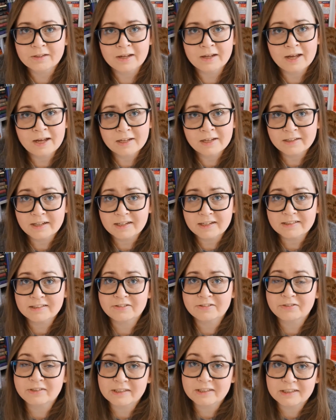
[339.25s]
And as a
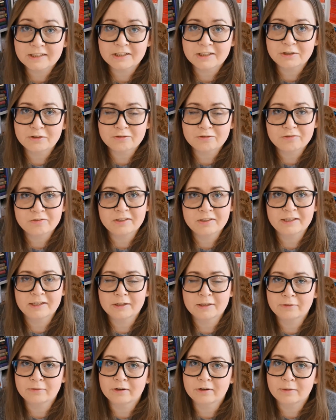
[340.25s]
reader, you feel
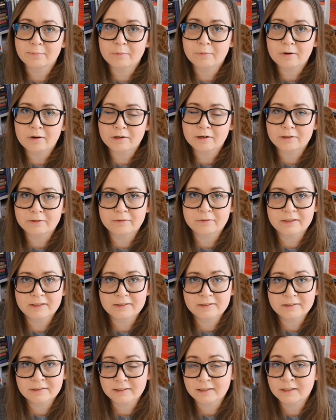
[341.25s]
you are part of
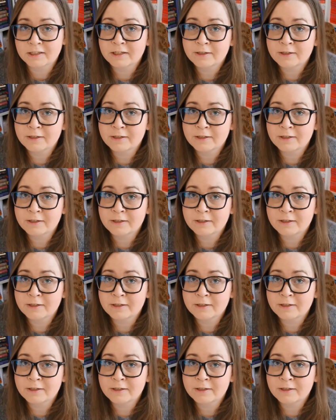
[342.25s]
this